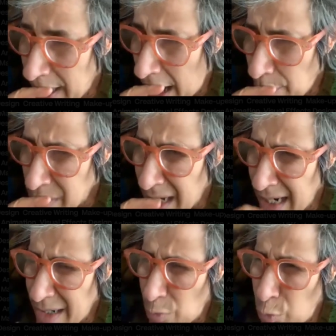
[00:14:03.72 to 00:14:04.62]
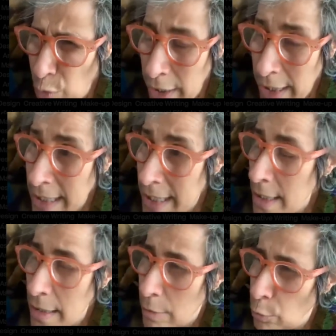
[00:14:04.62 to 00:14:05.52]
was like
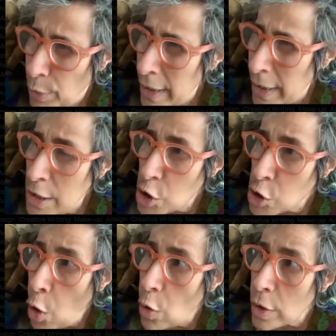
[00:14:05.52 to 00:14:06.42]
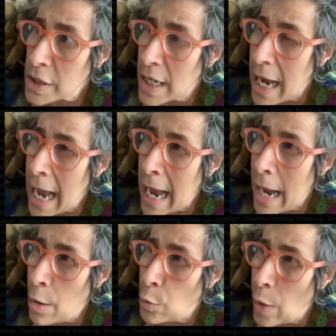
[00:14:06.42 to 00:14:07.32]
really, really shocked at
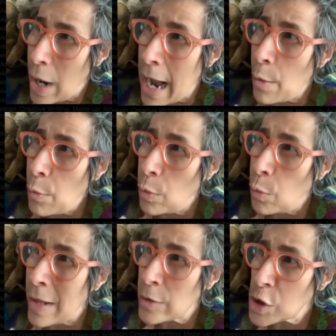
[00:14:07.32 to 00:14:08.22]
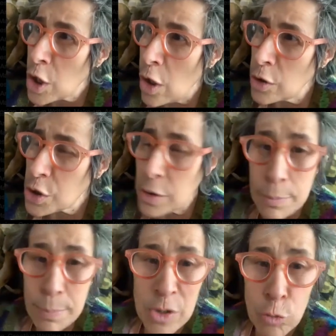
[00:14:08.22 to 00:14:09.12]
how our Welsh culture had
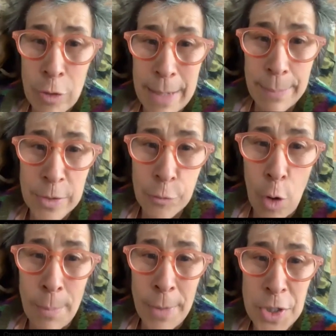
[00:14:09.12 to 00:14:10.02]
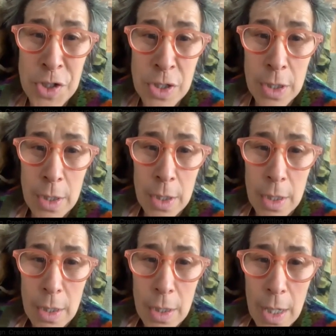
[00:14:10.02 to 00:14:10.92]
been ripped from us
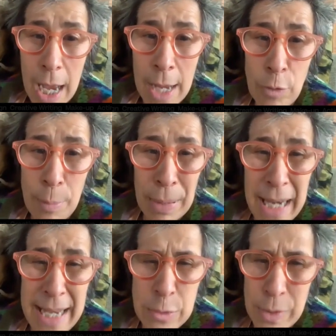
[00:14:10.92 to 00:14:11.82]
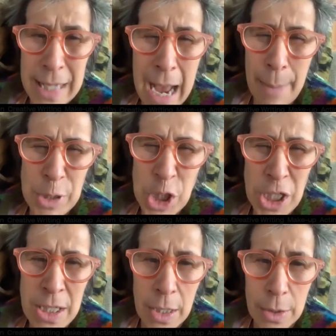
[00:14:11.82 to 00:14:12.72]
and replaced with
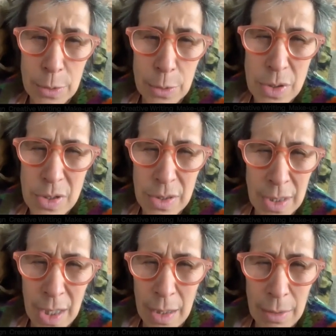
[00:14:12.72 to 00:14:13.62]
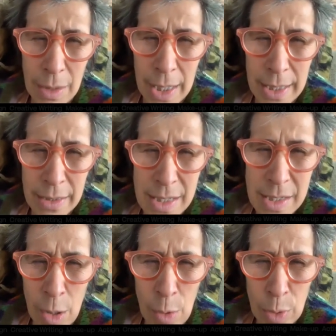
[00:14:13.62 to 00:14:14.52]
cappuccinos, you know, like this
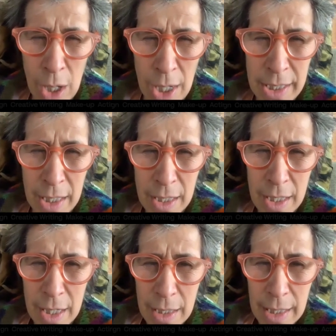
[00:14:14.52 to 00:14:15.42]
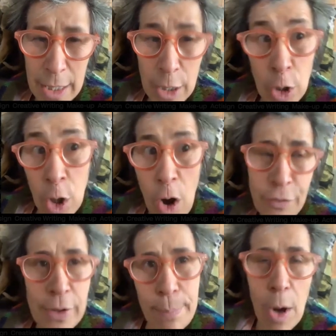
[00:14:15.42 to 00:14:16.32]
whole kind of like
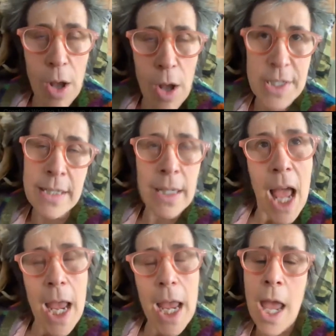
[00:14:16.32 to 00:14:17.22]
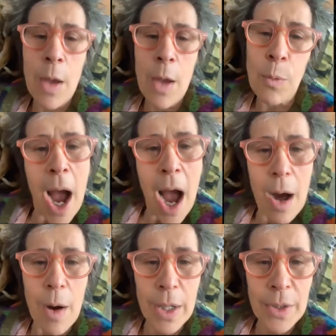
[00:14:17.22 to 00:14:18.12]
coffee bars and like, oh
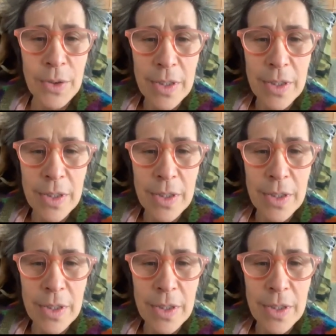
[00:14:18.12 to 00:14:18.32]
wow. And